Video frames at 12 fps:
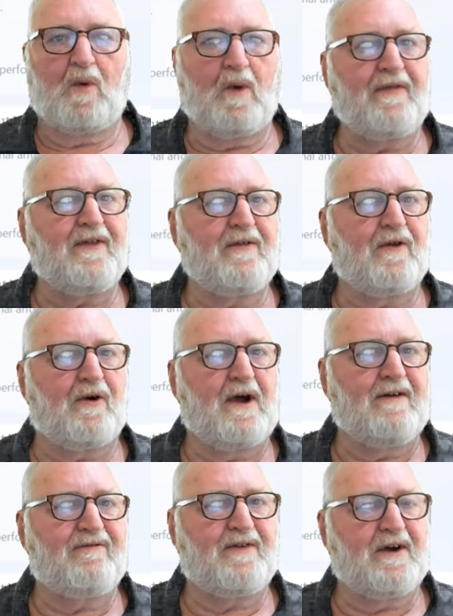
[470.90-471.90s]
One thing that I
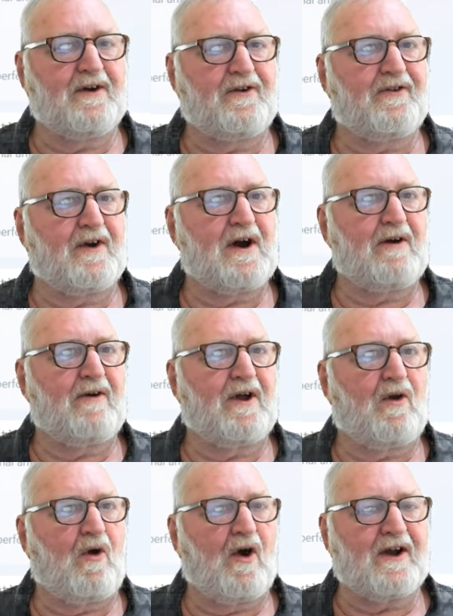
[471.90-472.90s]
have found is that
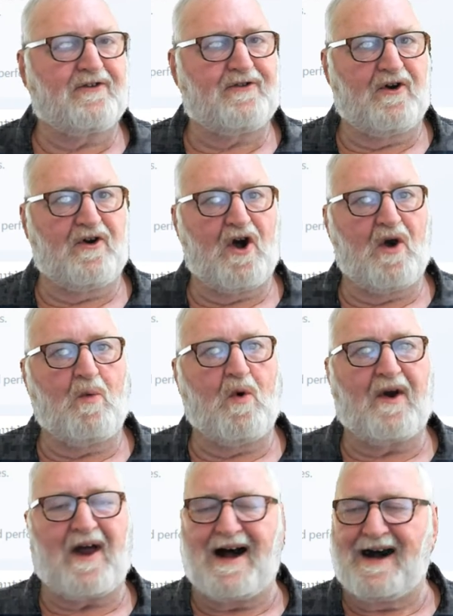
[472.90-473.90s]
Aria likes to know
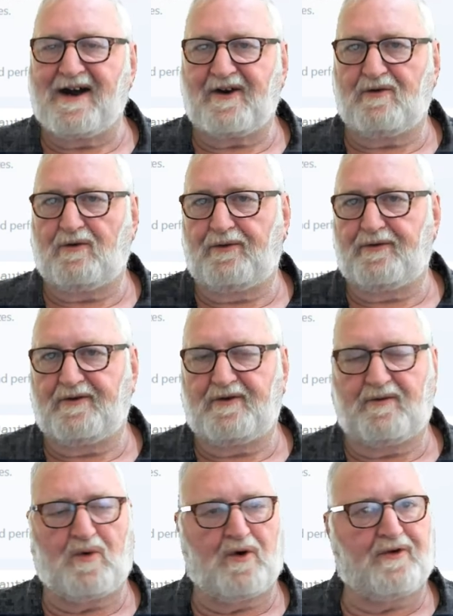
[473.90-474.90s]
what articles that
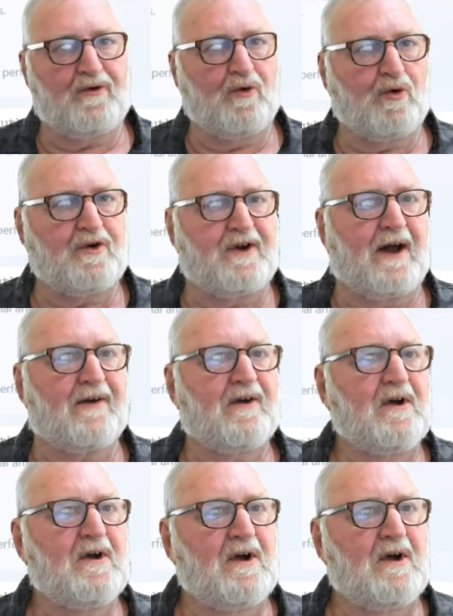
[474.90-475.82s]
you want looked at.